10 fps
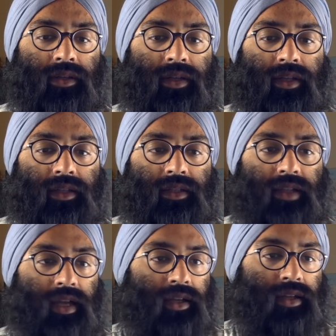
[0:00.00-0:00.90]

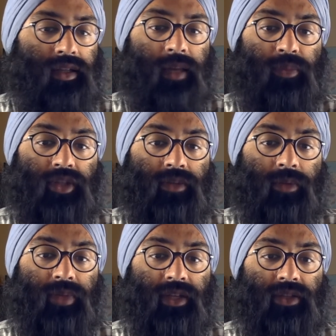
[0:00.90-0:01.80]
Instead, that puts them
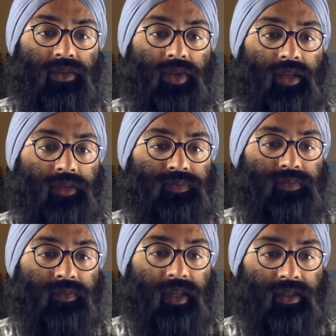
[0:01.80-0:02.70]
up +3.
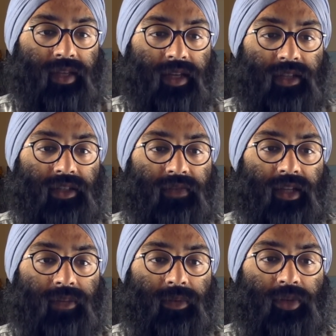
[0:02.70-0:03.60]
Instead, is
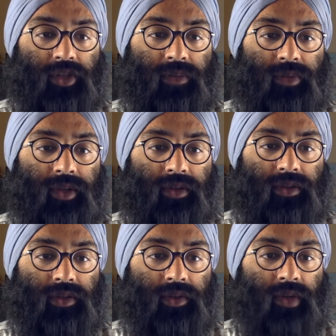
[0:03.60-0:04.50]
develop the bishop here.
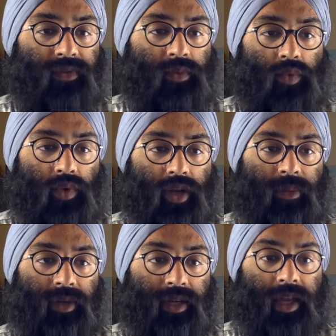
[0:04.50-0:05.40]
Don't even worry
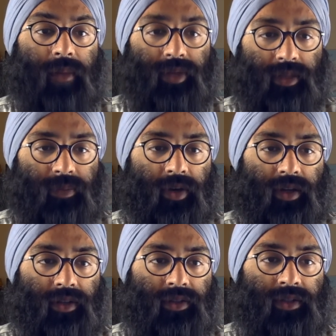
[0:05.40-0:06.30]
about gambit the
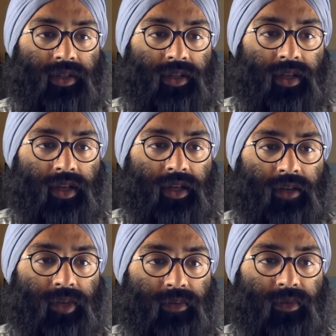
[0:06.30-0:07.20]
pawn, they're saying.
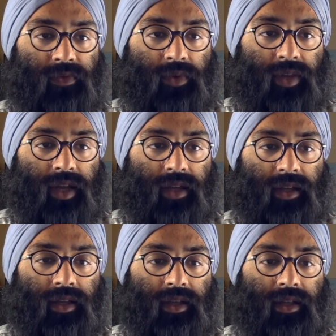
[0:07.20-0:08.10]
But even before
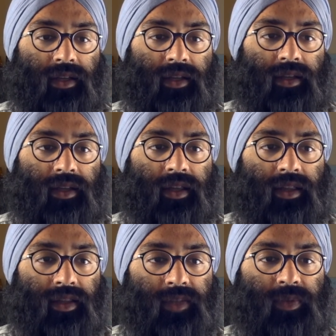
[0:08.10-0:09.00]
that,
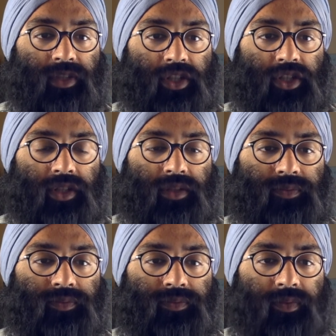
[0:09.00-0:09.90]
in this
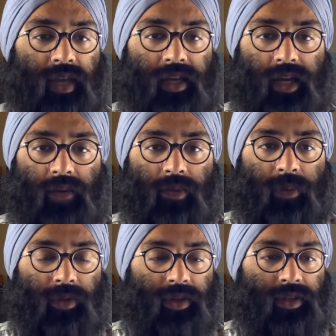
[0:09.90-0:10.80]
position, I got to
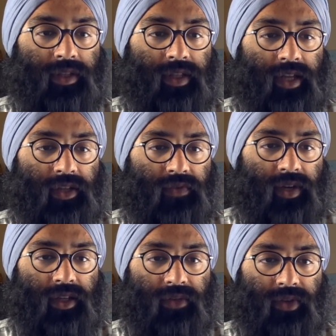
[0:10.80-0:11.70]
remember this. In the
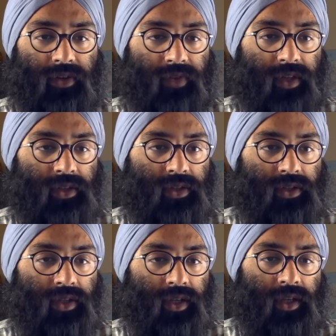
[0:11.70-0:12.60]
anti-fried liver
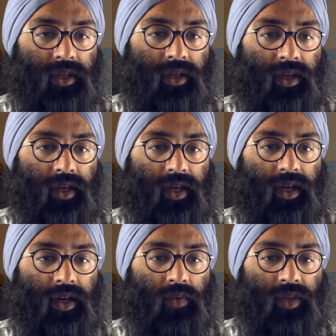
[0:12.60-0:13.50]
defense,
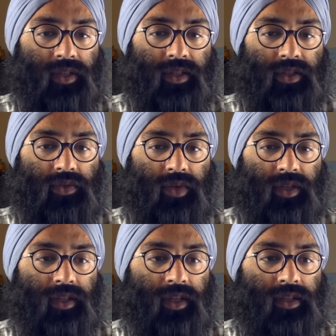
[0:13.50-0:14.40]
once this
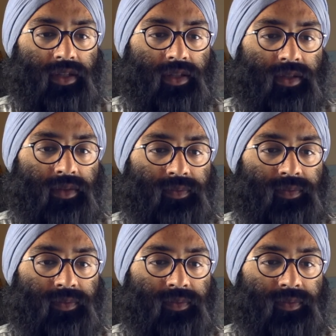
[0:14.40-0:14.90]
thrust hits,